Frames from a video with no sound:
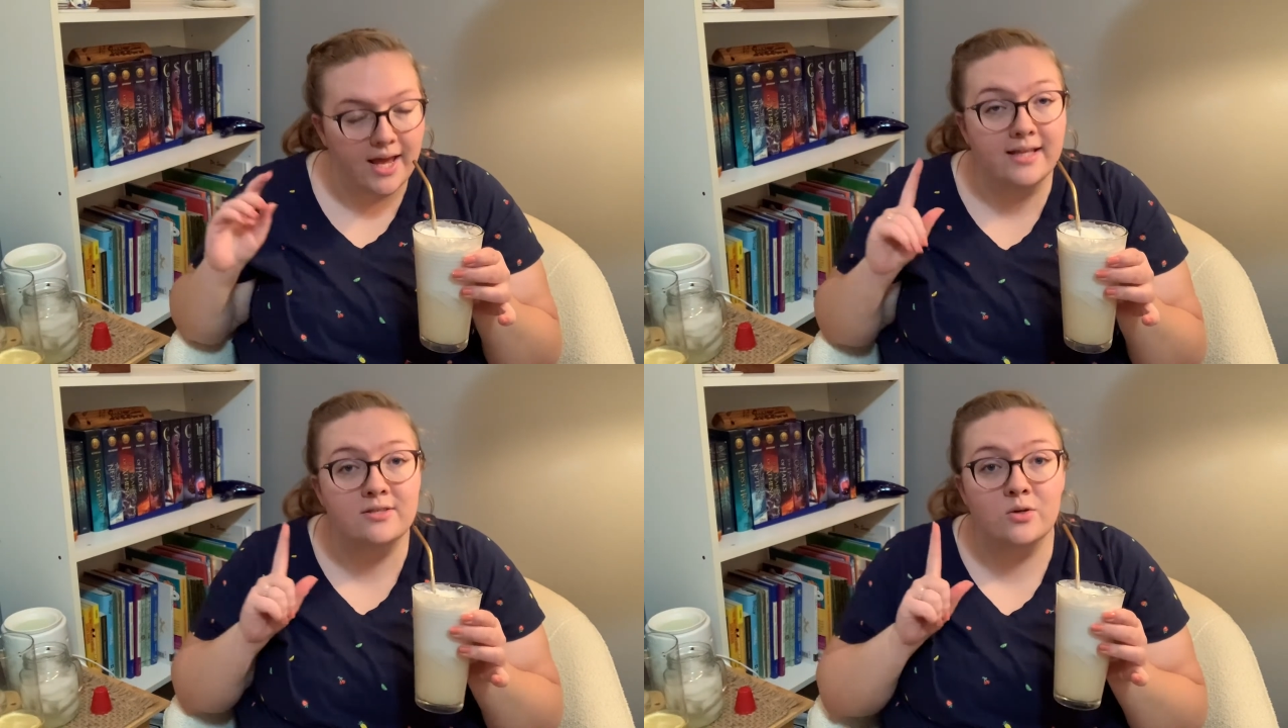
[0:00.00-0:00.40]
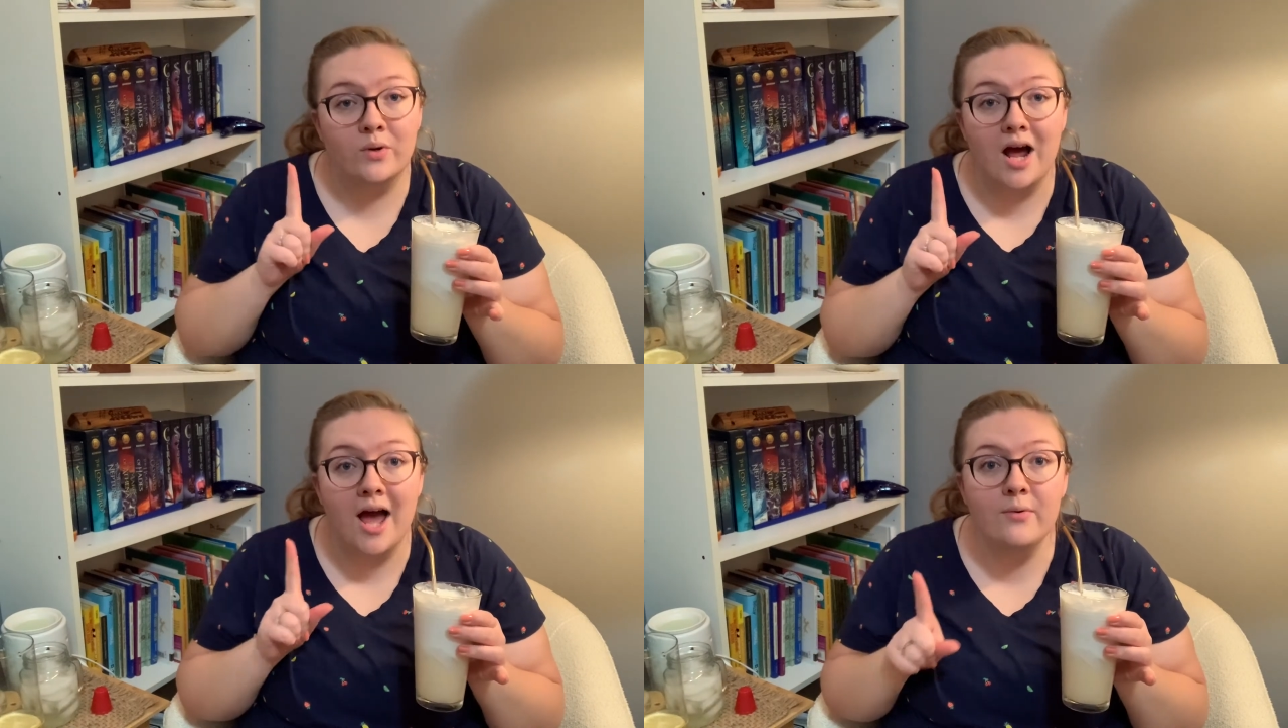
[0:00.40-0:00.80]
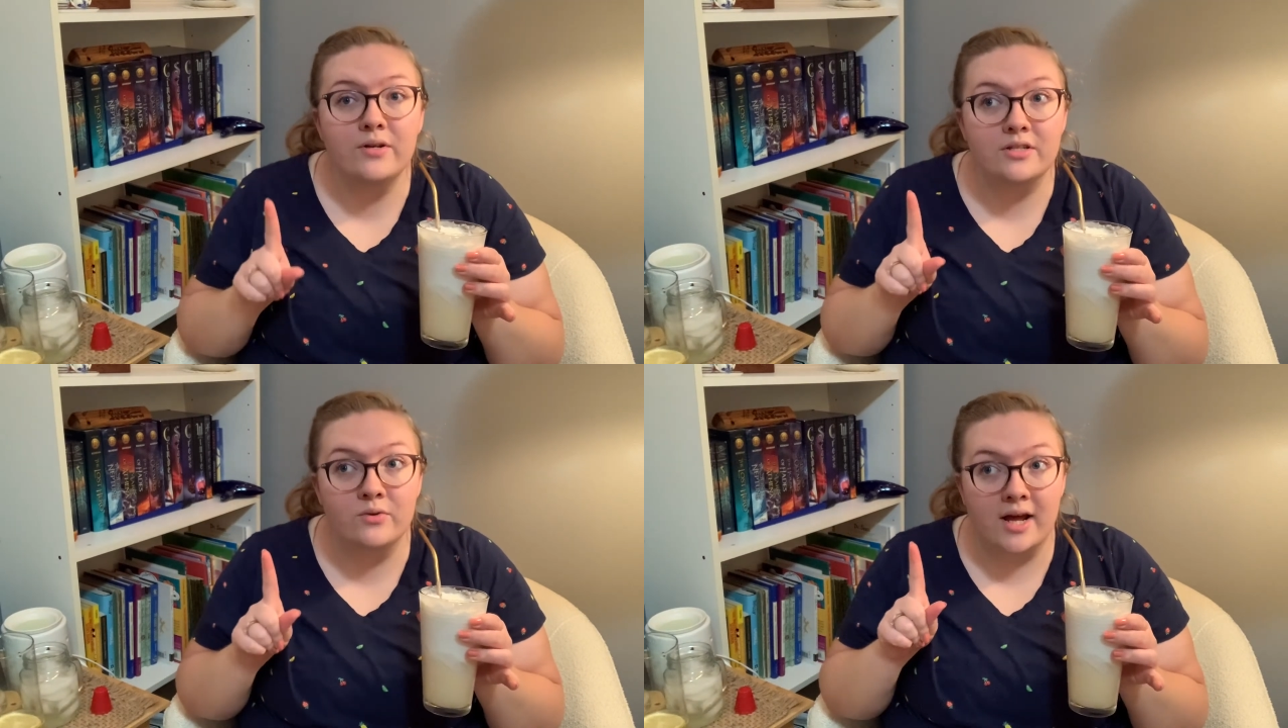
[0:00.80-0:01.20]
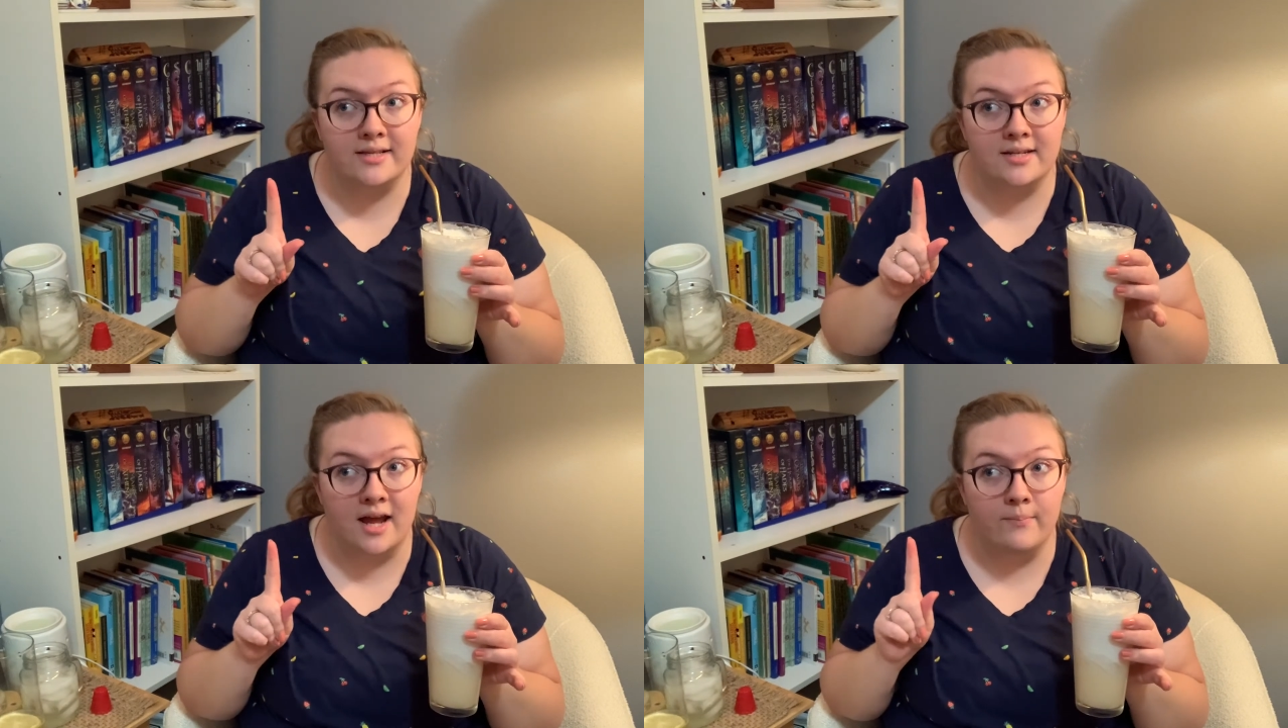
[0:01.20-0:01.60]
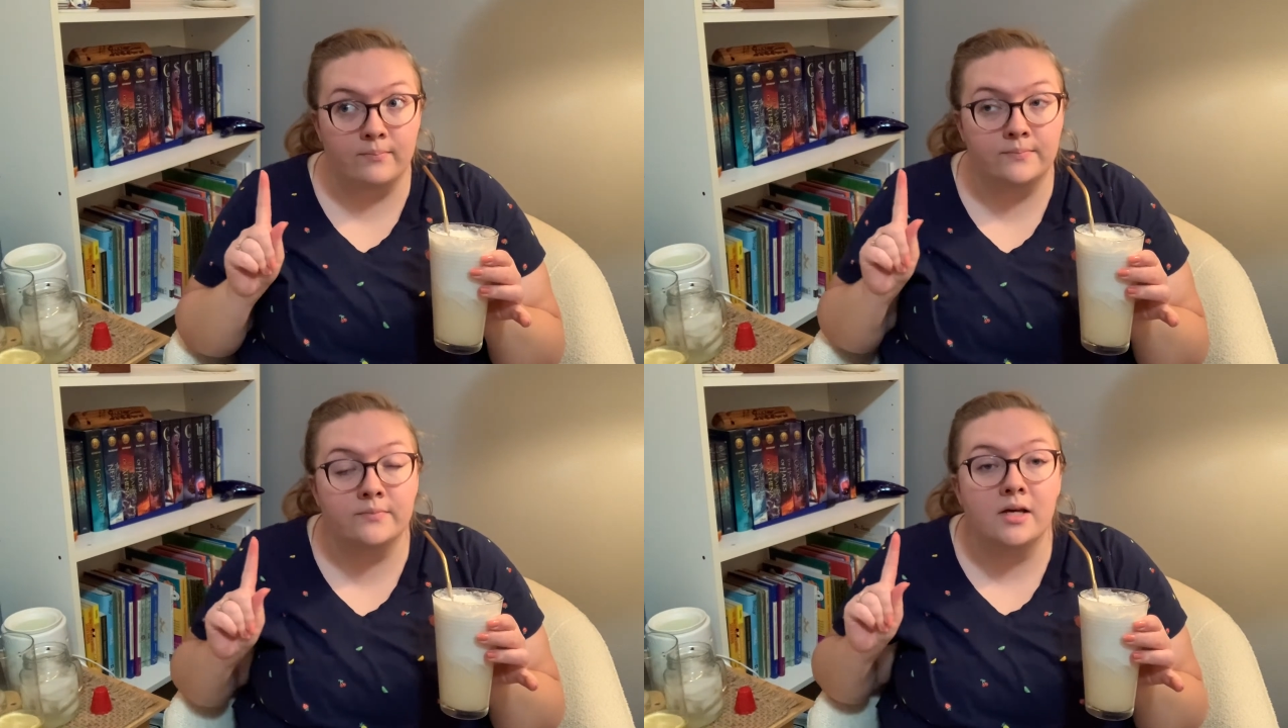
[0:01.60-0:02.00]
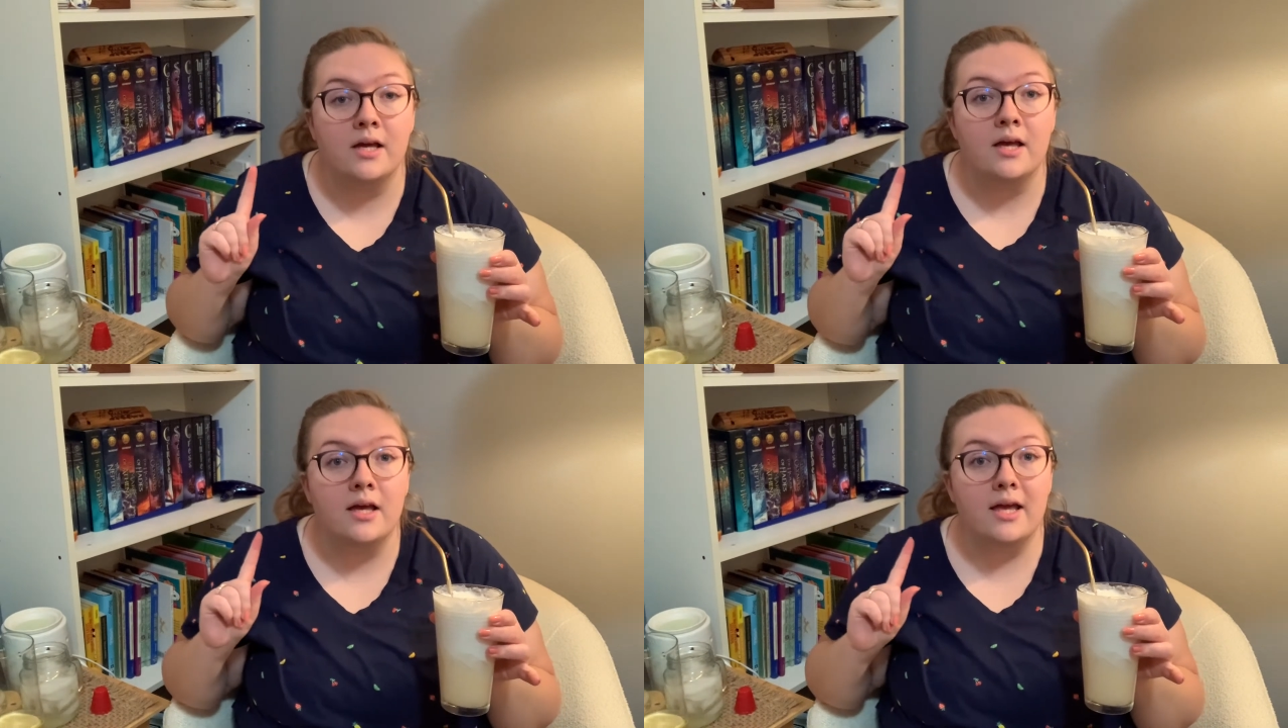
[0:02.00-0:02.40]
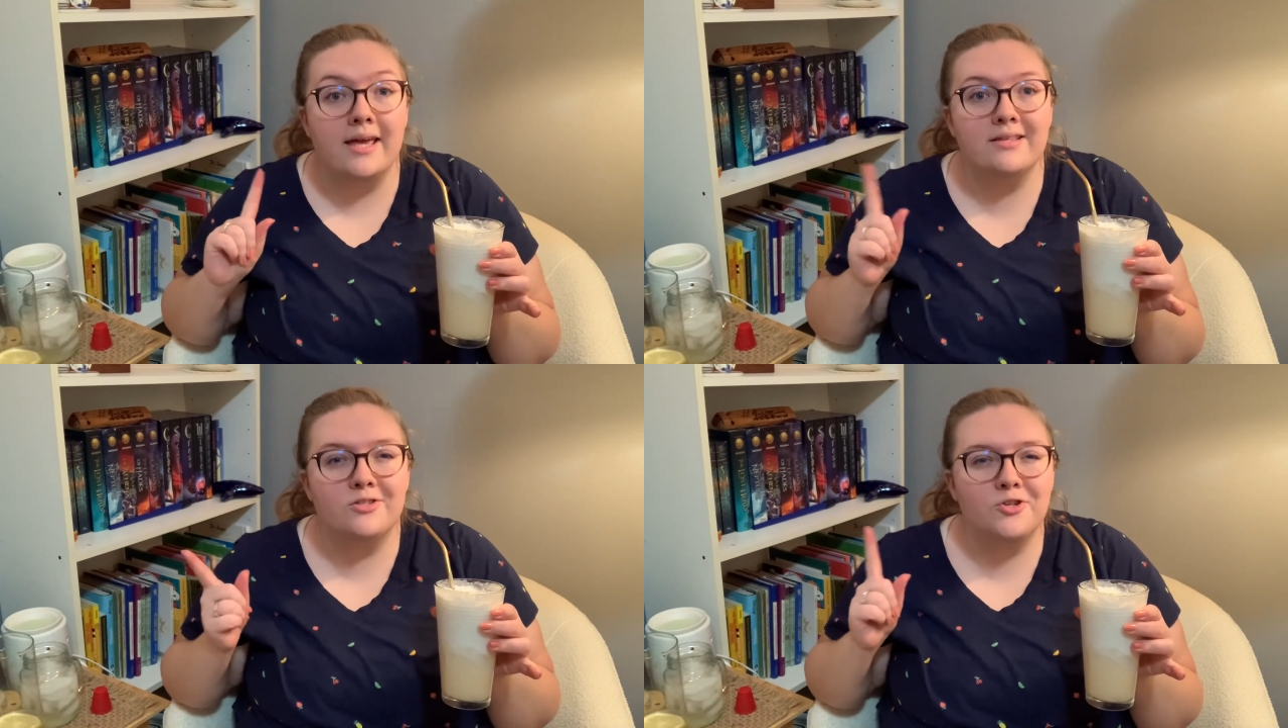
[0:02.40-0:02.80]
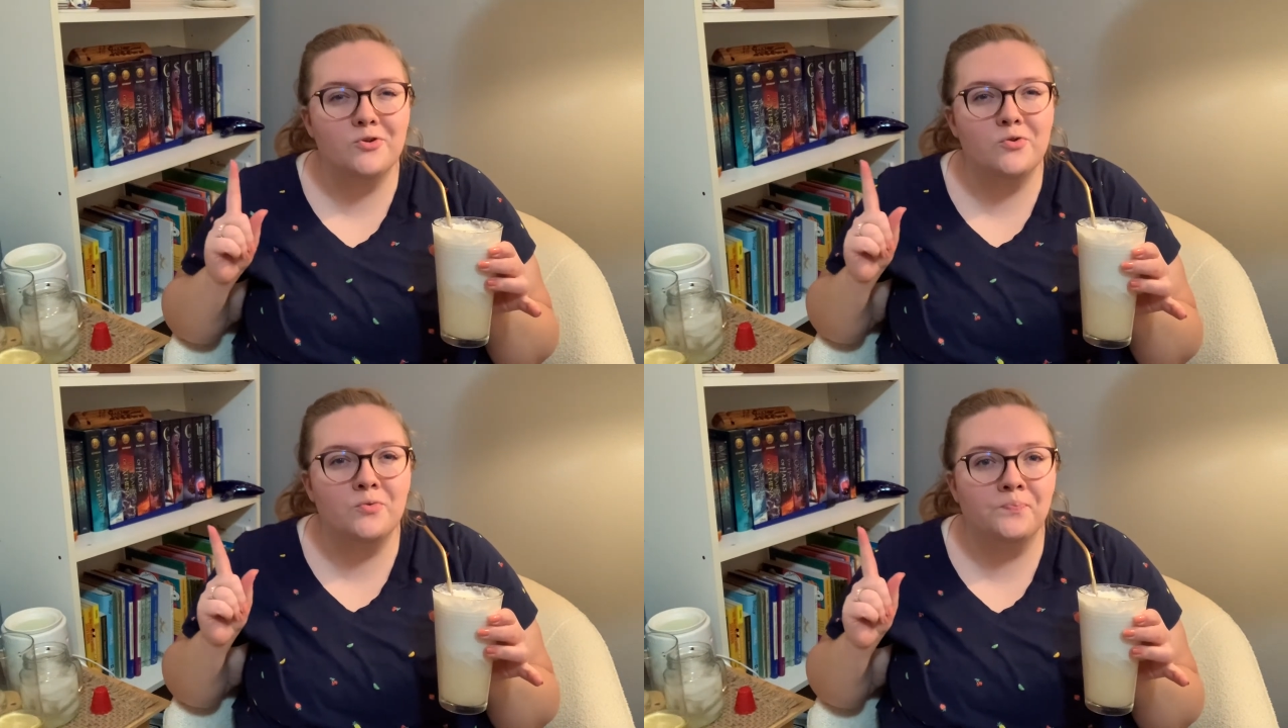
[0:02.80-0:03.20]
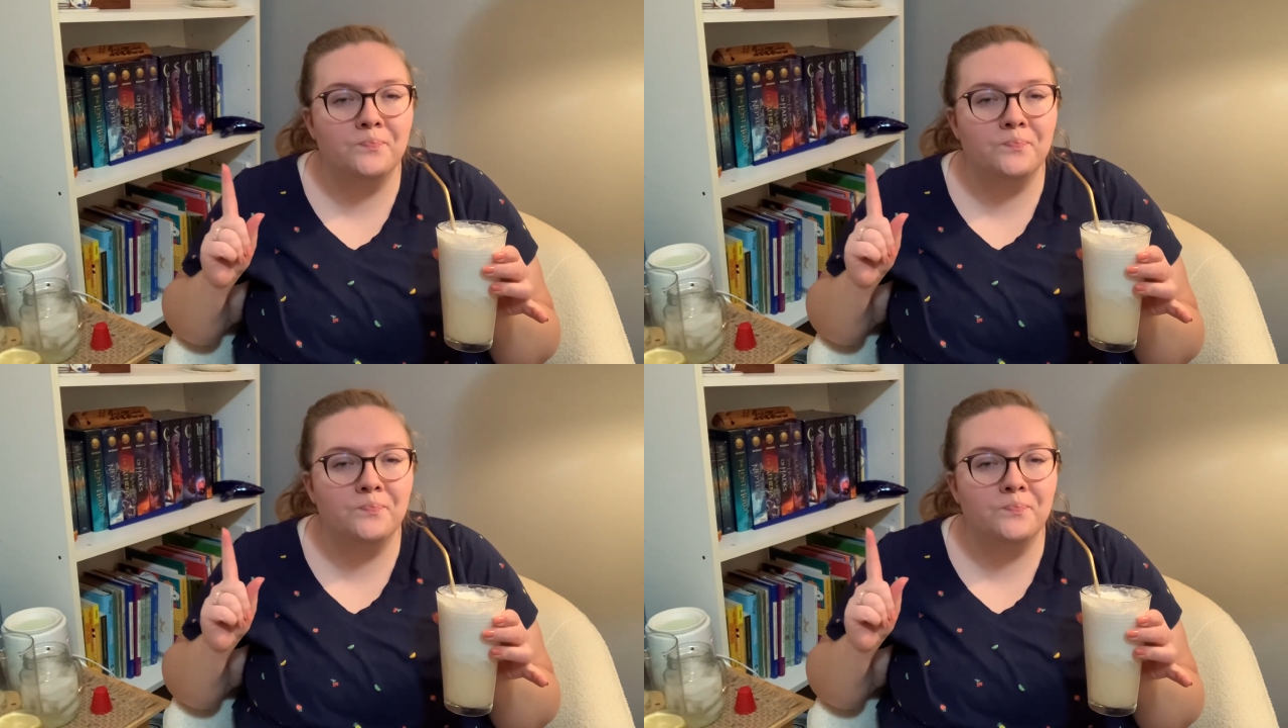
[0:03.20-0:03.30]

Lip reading: And so what I would do next time is do